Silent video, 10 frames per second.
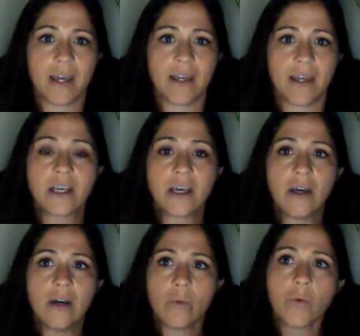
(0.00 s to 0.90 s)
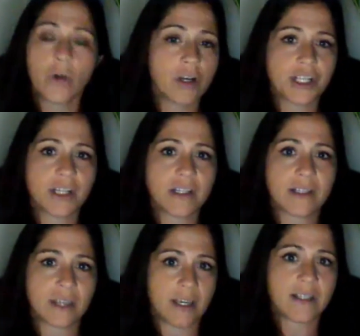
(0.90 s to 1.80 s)
And we want our
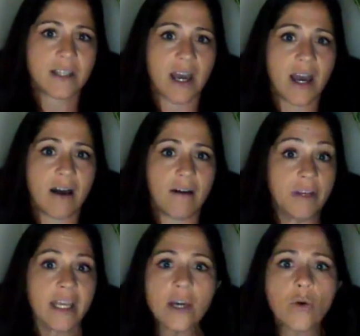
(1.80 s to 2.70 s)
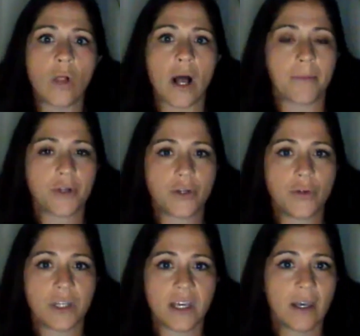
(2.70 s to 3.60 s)
kids to have an equal
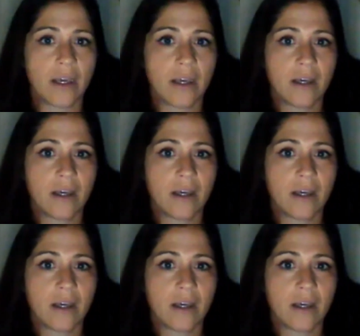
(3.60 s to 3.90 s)
opportunity,